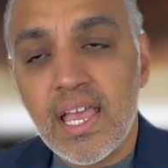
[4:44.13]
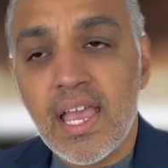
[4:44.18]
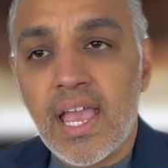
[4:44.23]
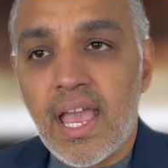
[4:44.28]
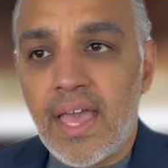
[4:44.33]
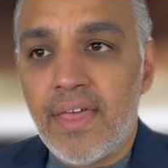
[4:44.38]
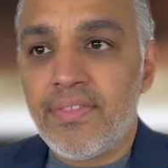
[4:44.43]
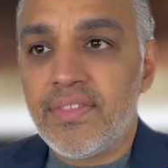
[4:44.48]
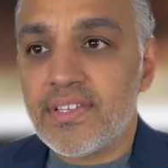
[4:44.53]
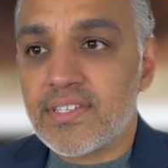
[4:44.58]

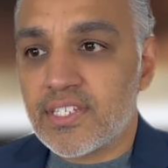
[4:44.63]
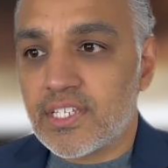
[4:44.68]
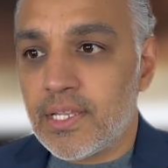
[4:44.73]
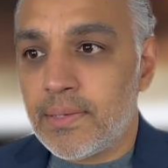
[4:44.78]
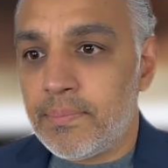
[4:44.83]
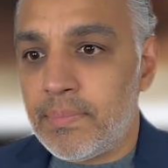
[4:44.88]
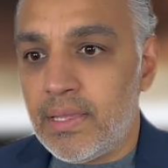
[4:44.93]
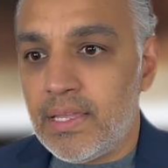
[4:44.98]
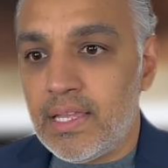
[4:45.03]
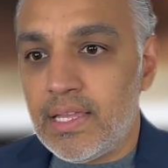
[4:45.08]
And this could
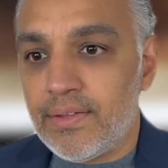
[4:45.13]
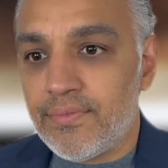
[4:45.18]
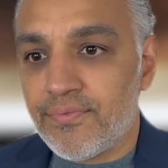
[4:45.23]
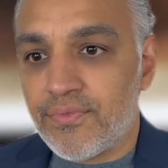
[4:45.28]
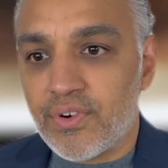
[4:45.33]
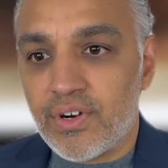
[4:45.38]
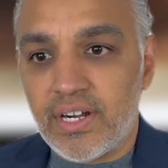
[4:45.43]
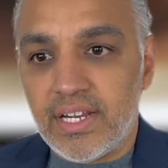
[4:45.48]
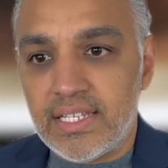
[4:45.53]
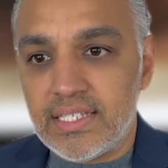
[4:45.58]
be,
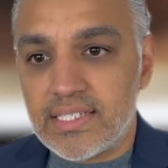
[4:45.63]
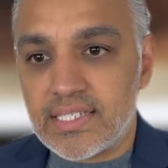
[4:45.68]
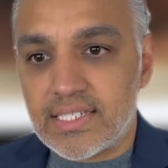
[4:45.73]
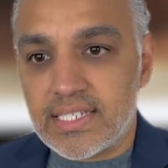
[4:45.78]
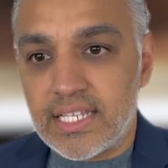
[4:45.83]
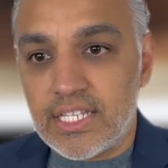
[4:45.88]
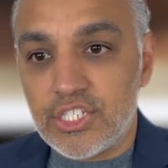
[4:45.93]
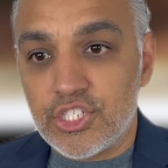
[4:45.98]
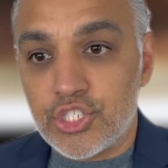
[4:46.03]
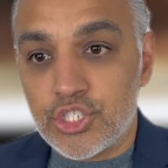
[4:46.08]
for
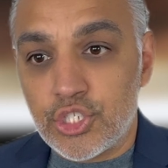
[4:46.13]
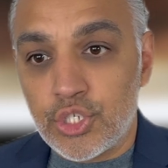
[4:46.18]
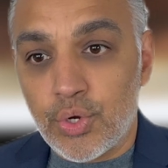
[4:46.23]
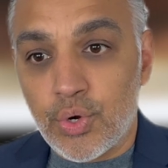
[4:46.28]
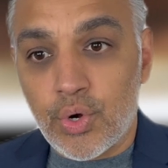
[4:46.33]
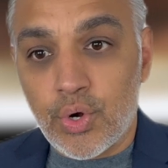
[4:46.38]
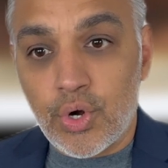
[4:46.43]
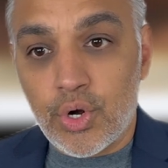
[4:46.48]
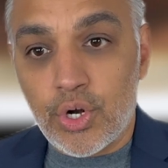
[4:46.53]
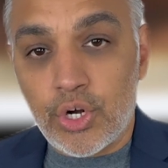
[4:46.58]
instance,
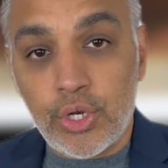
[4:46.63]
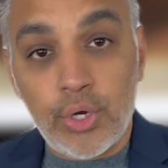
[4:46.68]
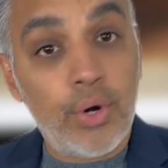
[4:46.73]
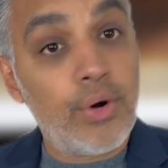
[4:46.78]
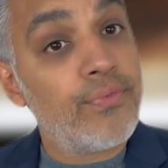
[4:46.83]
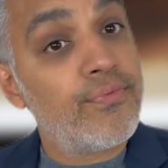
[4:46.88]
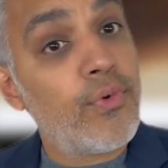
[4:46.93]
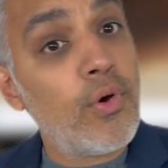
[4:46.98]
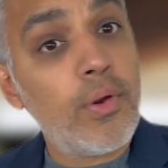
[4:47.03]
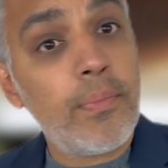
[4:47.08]
your
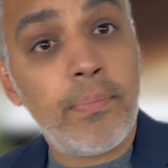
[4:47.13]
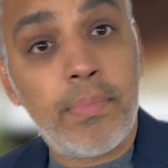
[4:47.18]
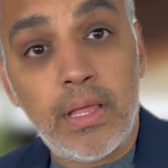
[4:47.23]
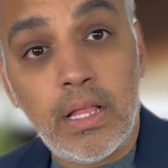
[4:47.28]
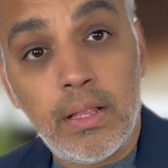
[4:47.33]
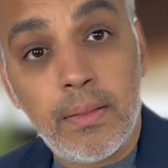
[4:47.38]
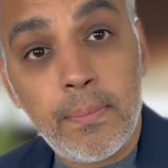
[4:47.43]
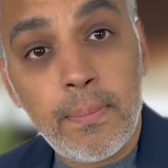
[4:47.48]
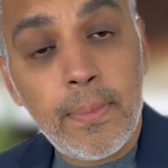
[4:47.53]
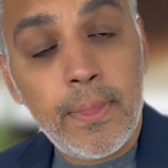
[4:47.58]
phone
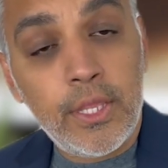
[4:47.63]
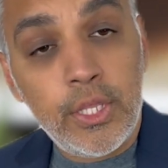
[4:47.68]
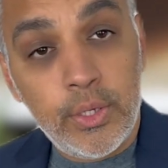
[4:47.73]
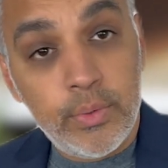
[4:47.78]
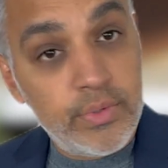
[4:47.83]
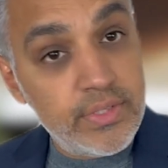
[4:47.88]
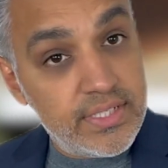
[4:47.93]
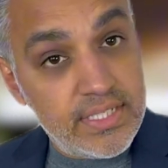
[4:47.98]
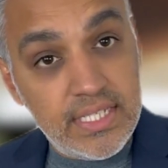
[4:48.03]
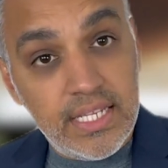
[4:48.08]
bill.
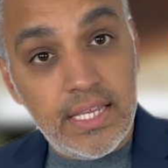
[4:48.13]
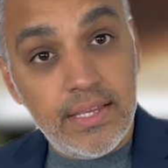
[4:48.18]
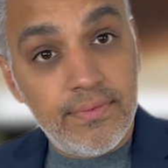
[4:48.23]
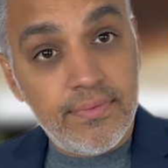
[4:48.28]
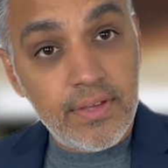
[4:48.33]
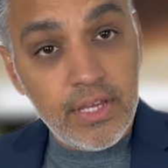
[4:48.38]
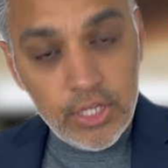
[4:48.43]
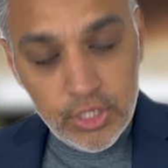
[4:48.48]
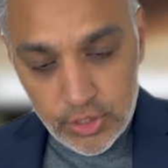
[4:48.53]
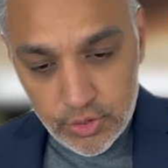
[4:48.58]

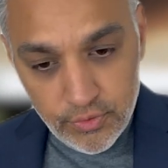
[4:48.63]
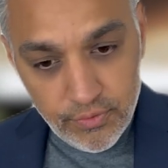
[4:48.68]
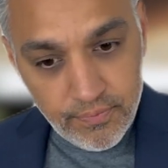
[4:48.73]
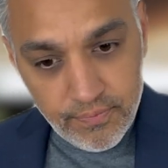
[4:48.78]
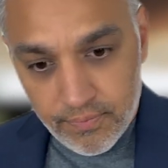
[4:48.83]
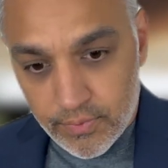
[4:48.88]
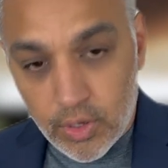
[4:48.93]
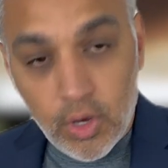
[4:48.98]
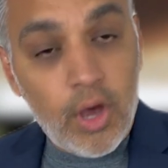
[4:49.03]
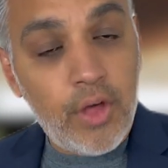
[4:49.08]

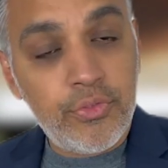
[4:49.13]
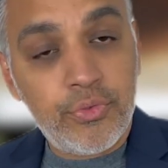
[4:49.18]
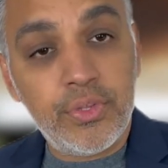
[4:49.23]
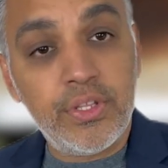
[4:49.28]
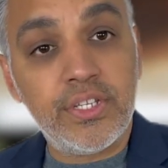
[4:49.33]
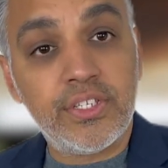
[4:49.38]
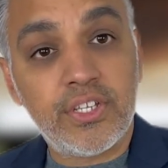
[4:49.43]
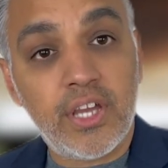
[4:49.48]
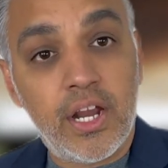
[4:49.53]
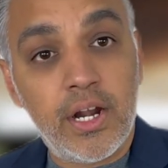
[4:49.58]
You've gone through the
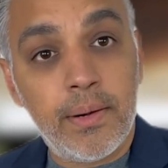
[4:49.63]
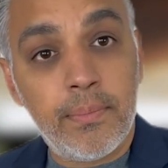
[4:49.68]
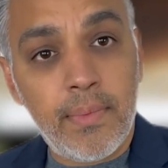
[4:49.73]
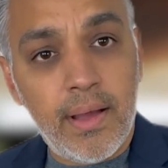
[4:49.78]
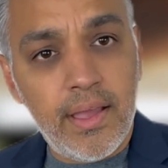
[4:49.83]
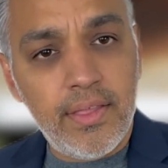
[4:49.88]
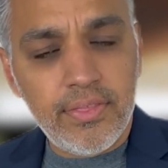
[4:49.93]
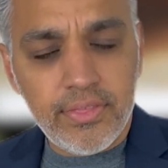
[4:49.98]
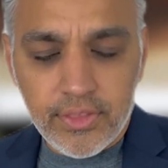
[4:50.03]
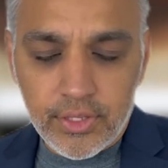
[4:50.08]
entire
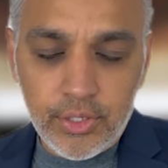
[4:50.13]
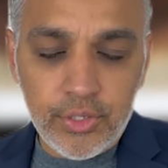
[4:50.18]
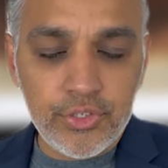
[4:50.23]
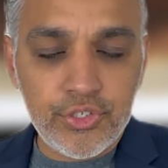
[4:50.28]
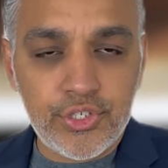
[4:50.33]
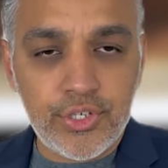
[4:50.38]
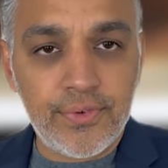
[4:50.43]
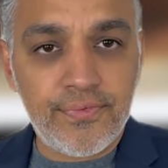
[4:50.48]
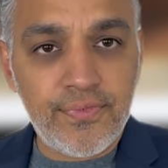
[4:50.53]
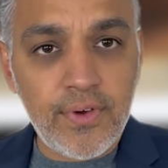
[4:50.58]
month, you used
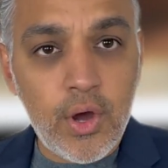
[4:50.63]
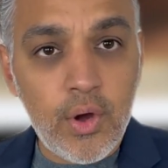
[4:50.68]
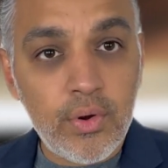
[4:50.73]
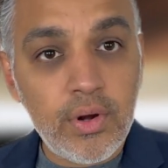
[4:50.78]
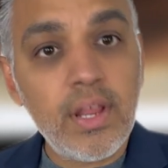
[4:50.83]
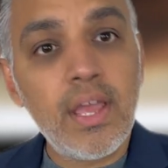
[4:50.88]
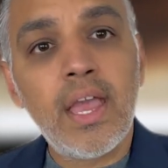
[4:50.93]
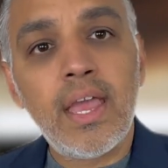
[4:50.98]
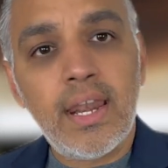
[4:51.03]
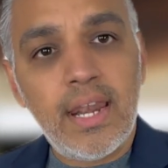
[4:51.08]
your phone,
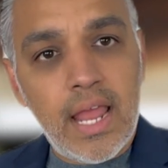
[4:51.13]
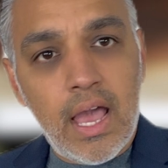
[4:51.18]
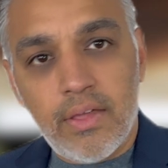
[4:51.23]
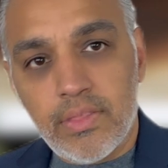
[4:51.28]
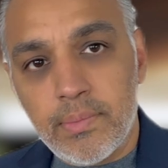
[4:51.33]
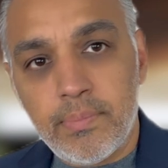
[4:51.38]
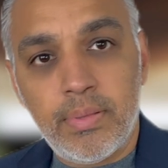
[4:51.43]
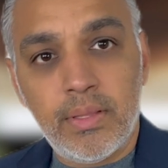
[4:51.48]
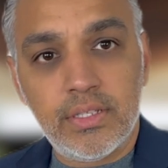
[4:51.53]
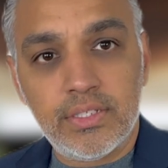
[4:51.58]
now the
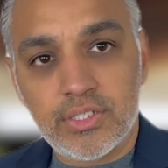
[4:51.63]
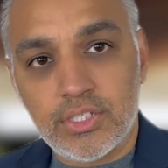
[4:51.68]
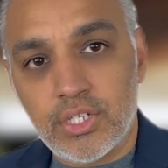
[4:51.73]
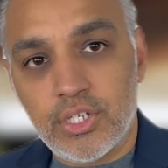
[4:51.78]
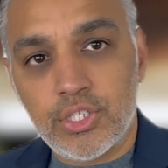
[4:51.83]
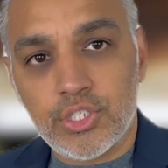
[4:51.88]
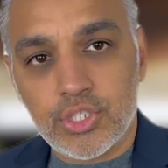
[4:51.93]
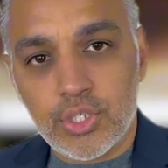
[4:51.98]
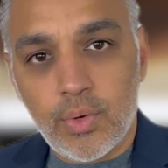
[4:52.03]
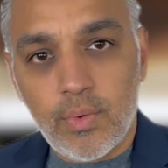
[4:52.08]
bill is going to
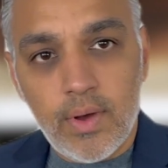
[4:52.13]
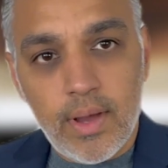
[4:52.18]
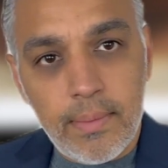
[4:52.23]
show up.